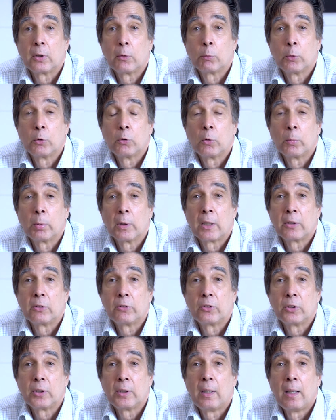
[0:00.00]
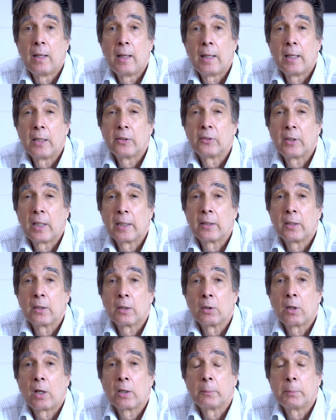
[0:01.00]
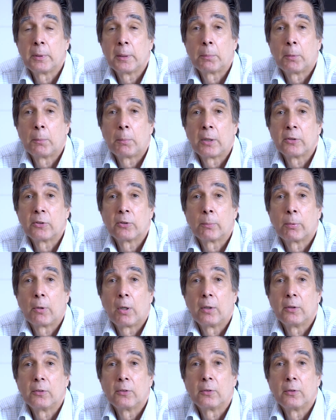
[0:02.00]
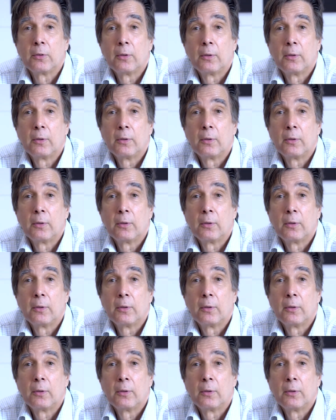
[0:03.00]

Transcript: of renewable energy has taken a lot of people by surprise.